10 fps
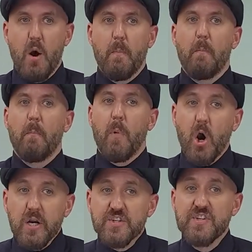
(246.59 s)

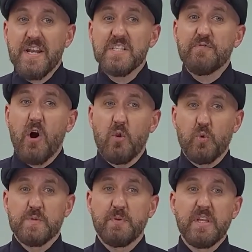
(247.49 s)
Marx and his
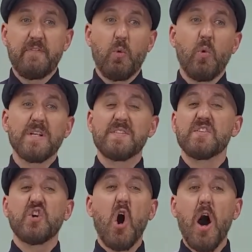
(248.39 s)
followers believed that once
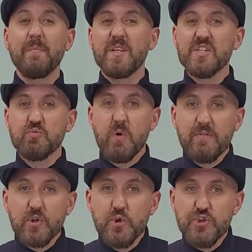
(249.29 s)
this communist
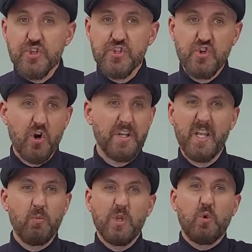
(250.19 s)
revolution started,
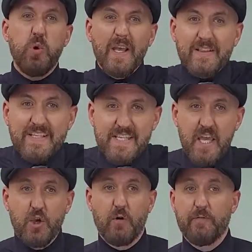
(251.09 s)
it would quickly
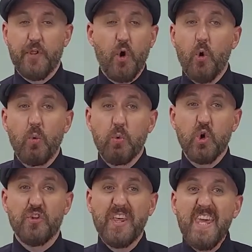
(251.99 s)
take over the whole world.